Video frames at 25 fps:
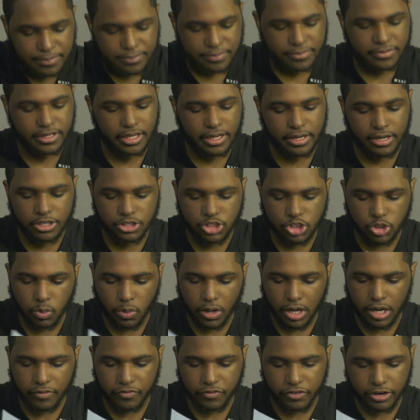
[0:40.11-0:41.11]
The initial
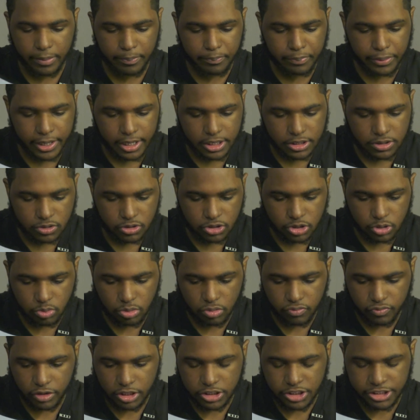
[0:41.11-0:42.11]
weighing for the Biggest Loser will
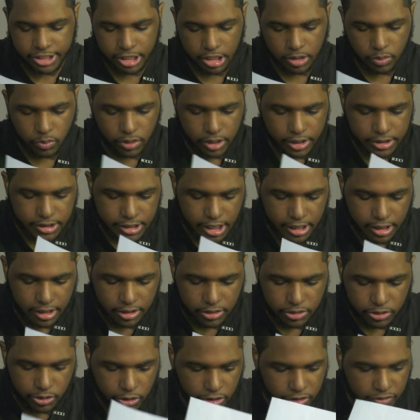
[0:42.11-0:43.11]
run January 2nd,
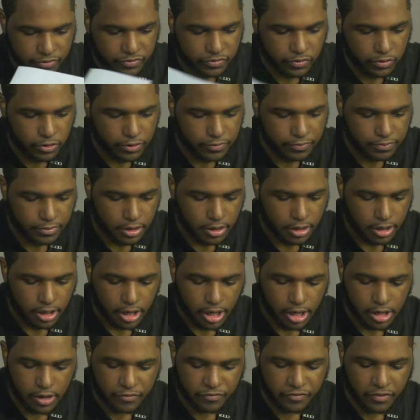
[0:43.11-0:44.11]
3rd, and 4th
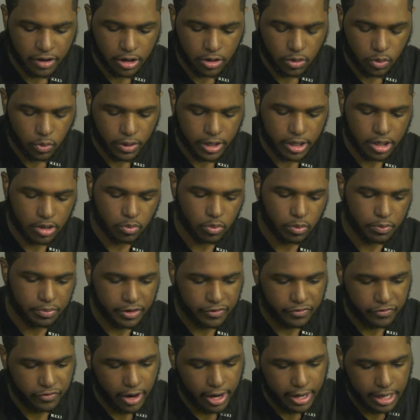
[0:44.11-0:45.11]
and the final weigh-in will be
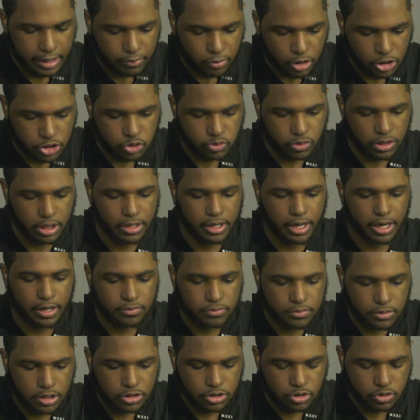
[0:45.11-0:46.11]
Friday, March 29,
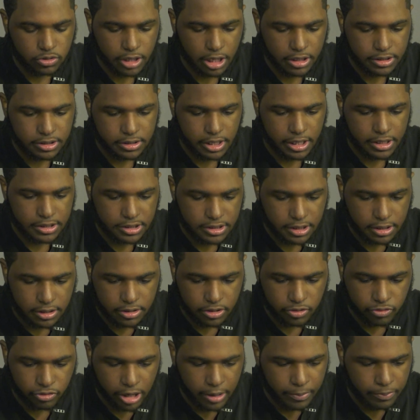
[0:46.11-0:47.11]
2019. The
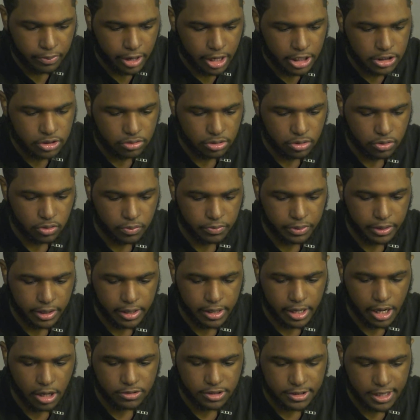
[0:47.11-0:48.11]
grand prize winner will be
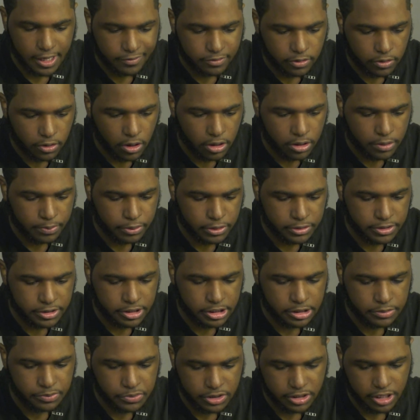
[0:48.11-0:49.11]
announced after all the
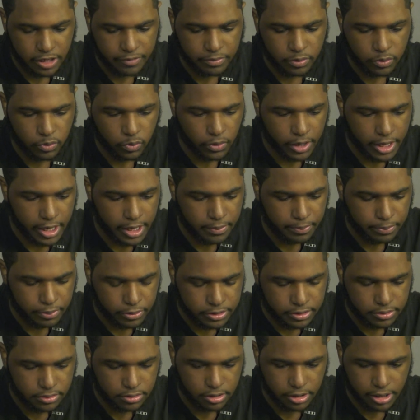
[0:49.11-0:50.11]
participants have been weighed
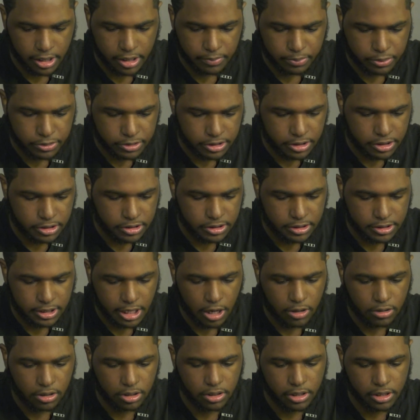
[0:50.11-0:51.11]
and percentages
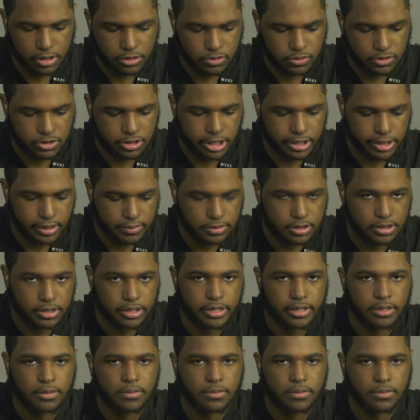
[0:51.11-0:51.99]
calculated, so sign up today.